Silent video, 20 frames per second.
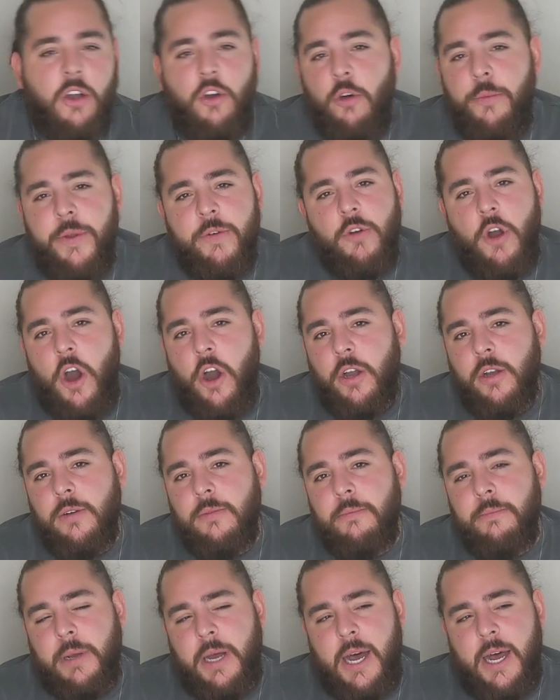I could be wrong,
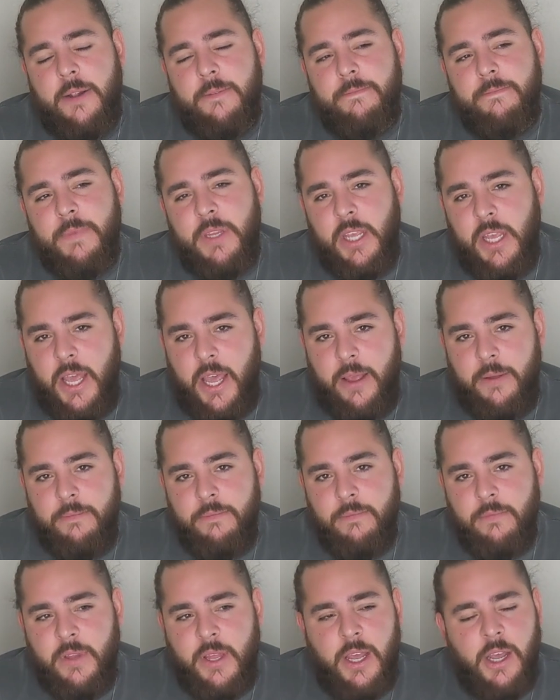but yeah,
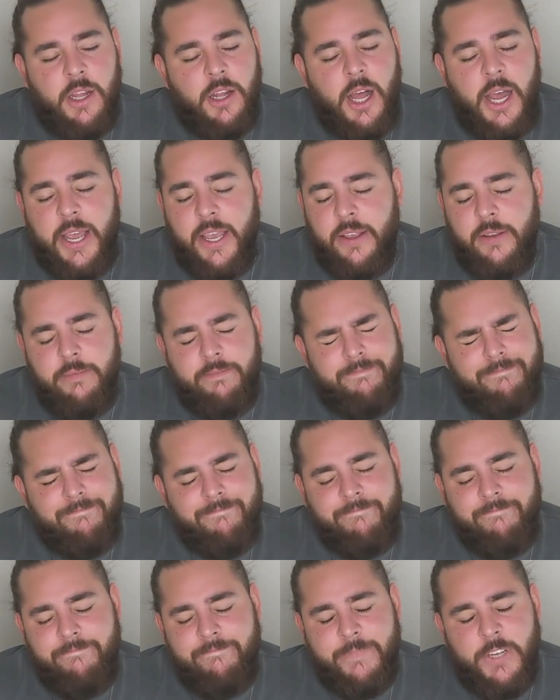they're like,
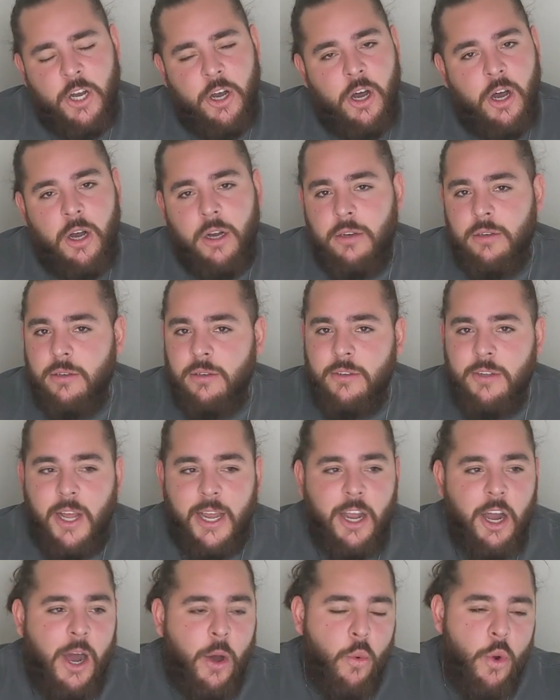oh,
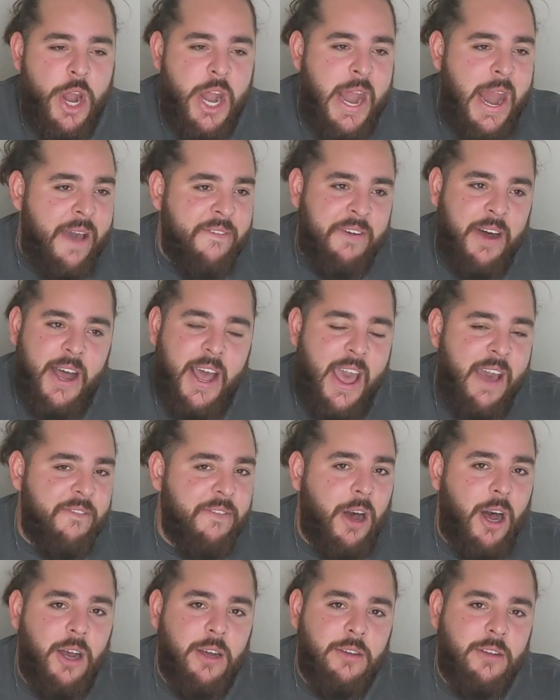like I would never
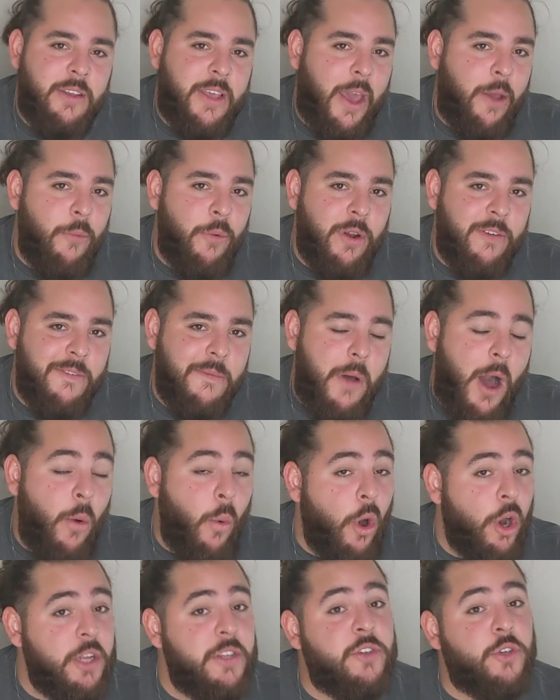ever get rid of them. I
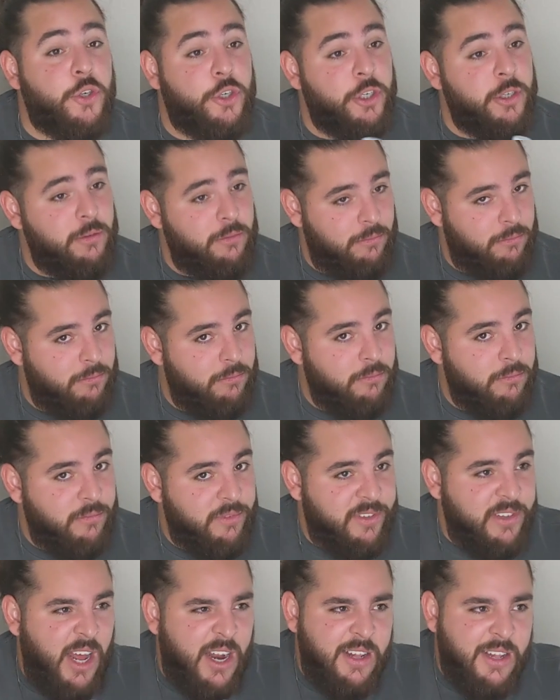wanted to,
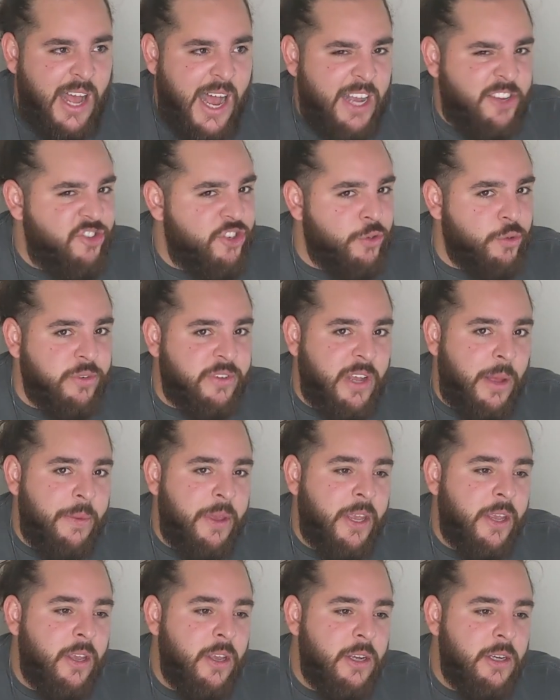started last year or
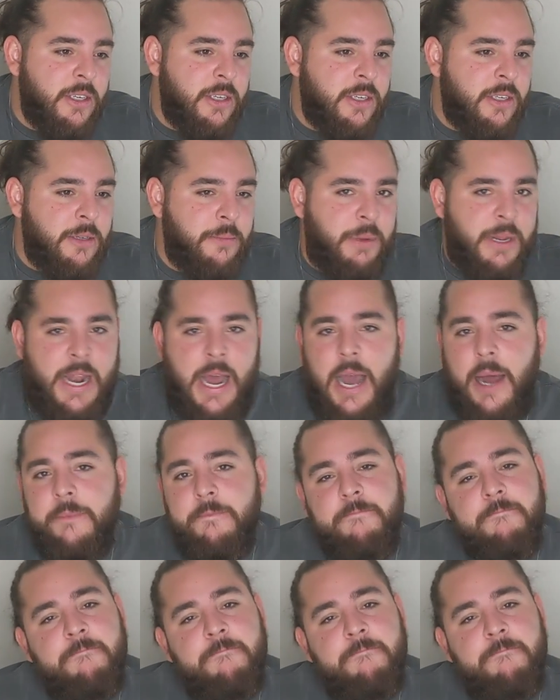something, but nah,